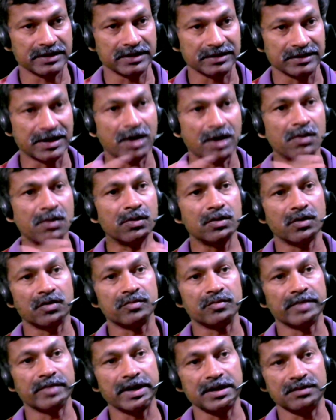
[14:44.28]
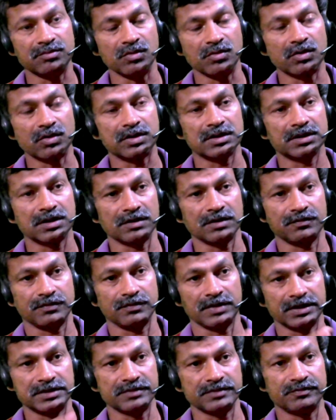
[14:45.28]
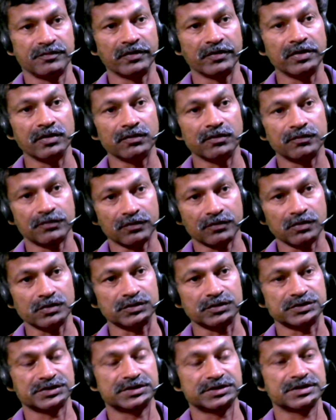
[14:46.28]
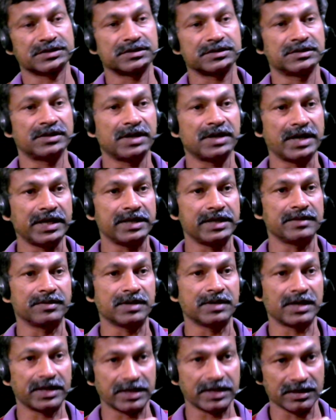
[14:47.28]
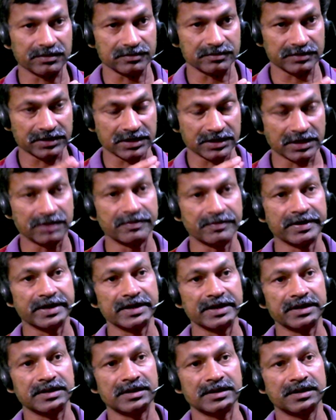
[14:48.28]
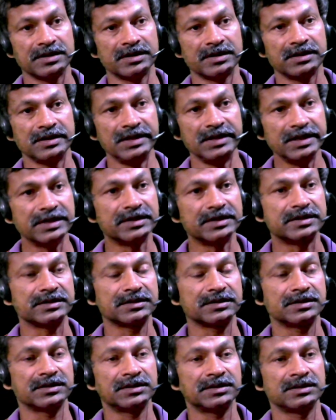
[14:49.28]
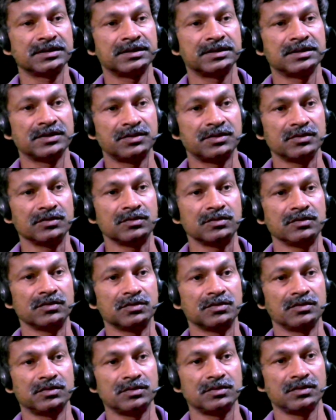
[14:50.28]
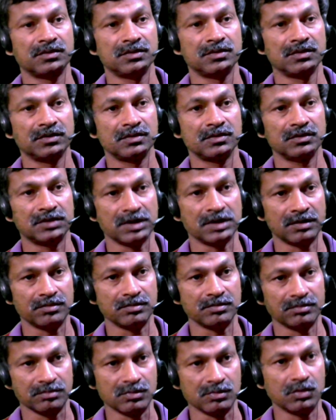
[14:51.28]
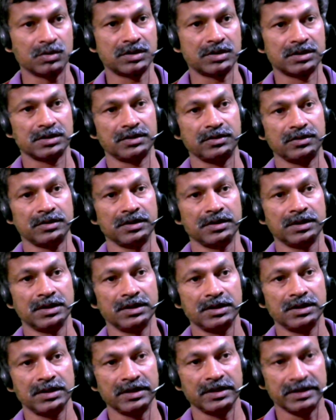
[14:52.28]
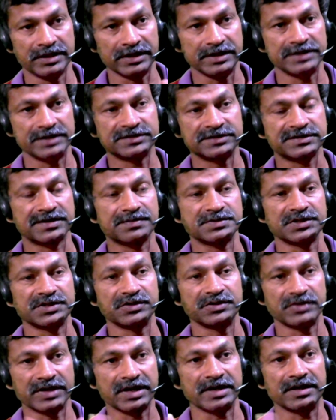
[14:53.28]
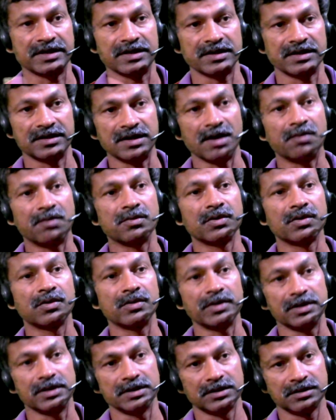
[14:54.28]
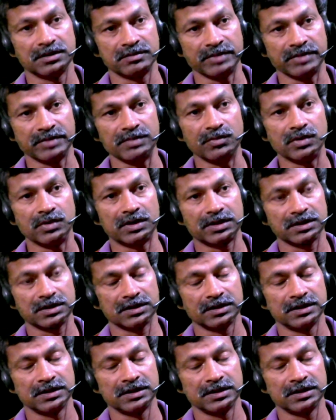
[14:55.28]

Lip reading: download my book free of cost. I have given a link to the book in the description. You can download my book.